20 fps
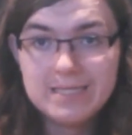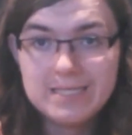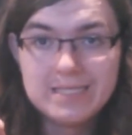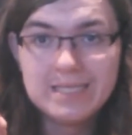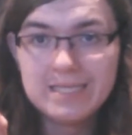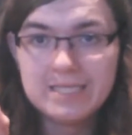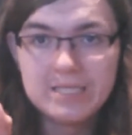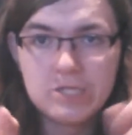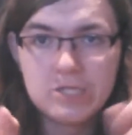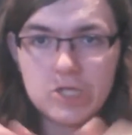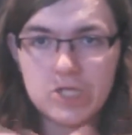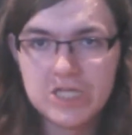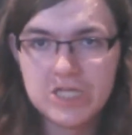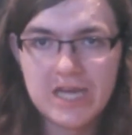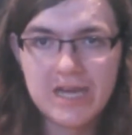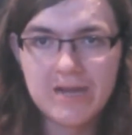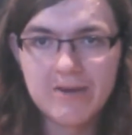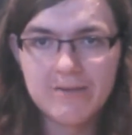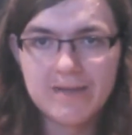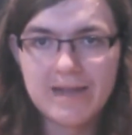sister
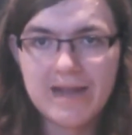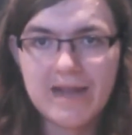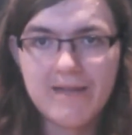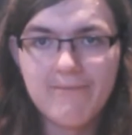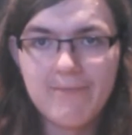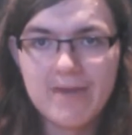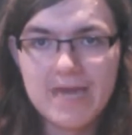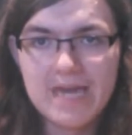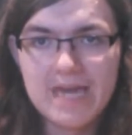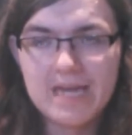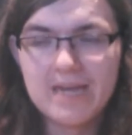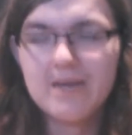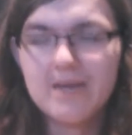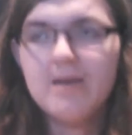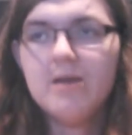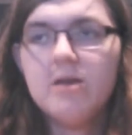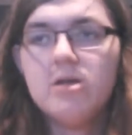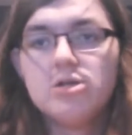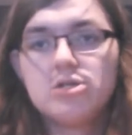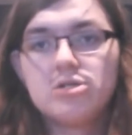channel that I made.
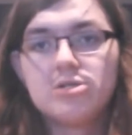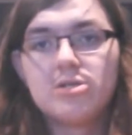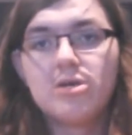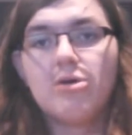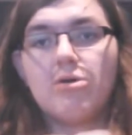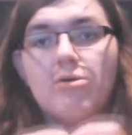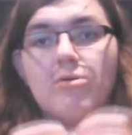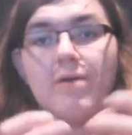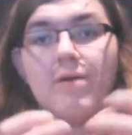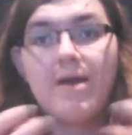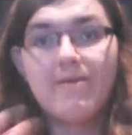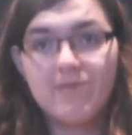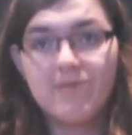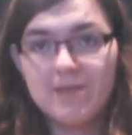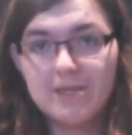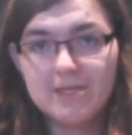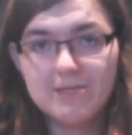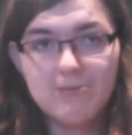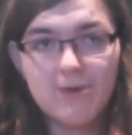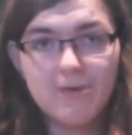So
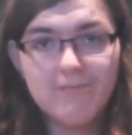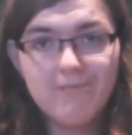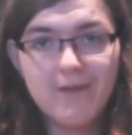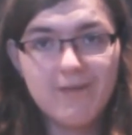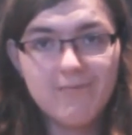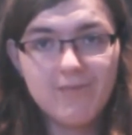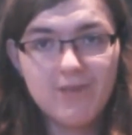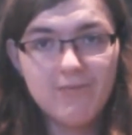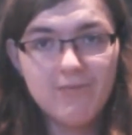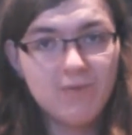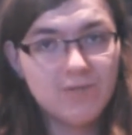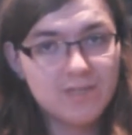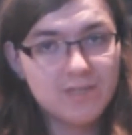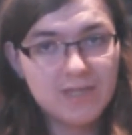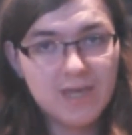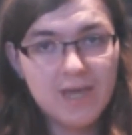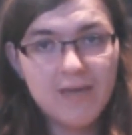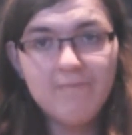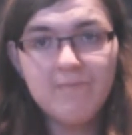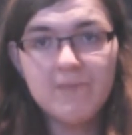everything's run by me once
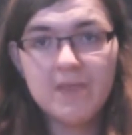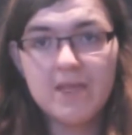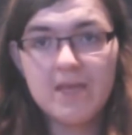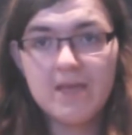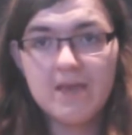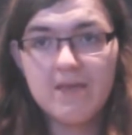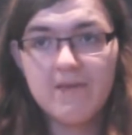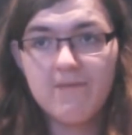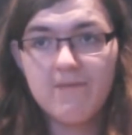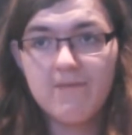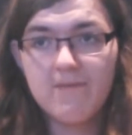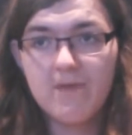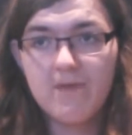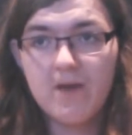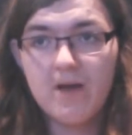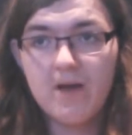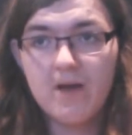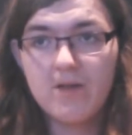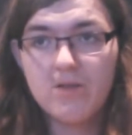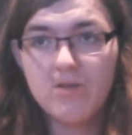again. If
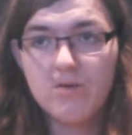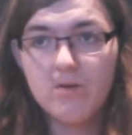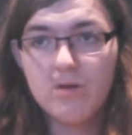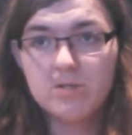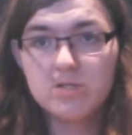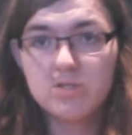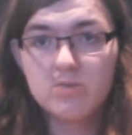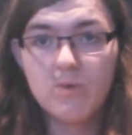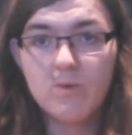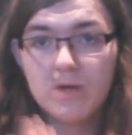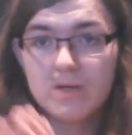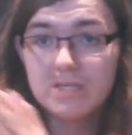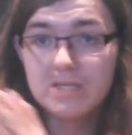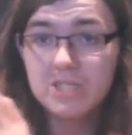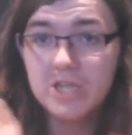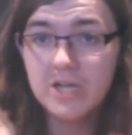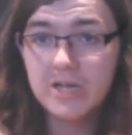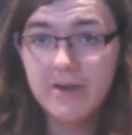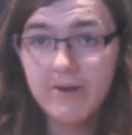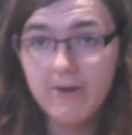you also want
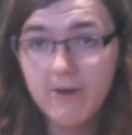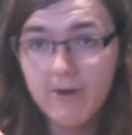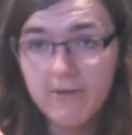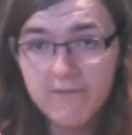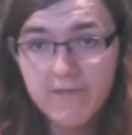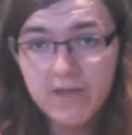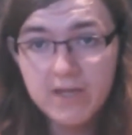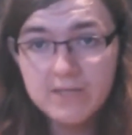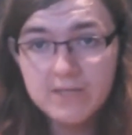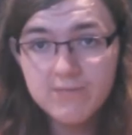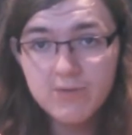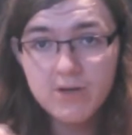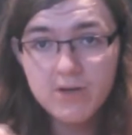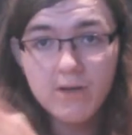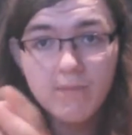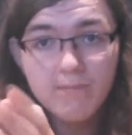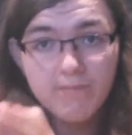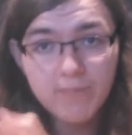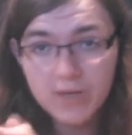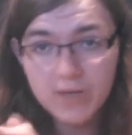to check out our
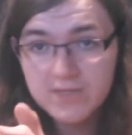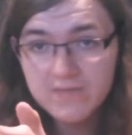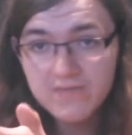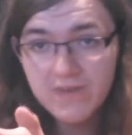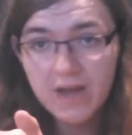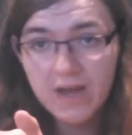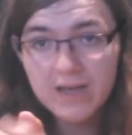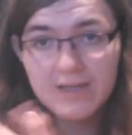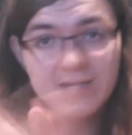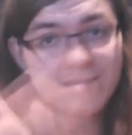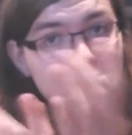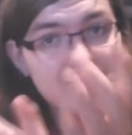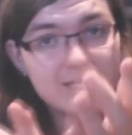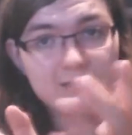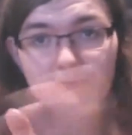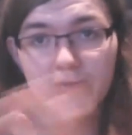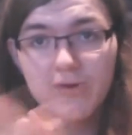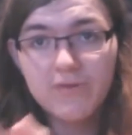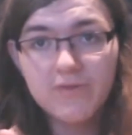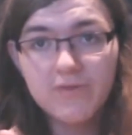Facebook, Buzzvines,
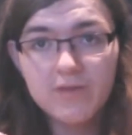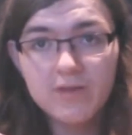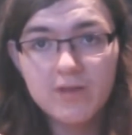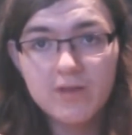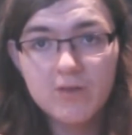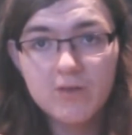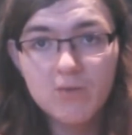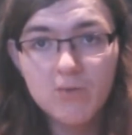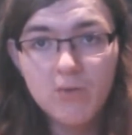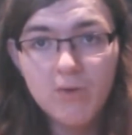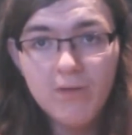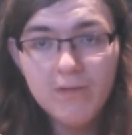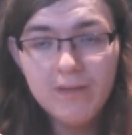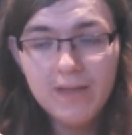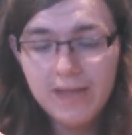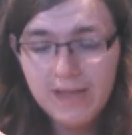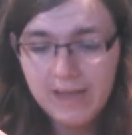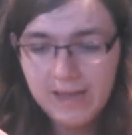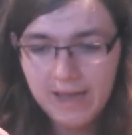that's perfectly cool.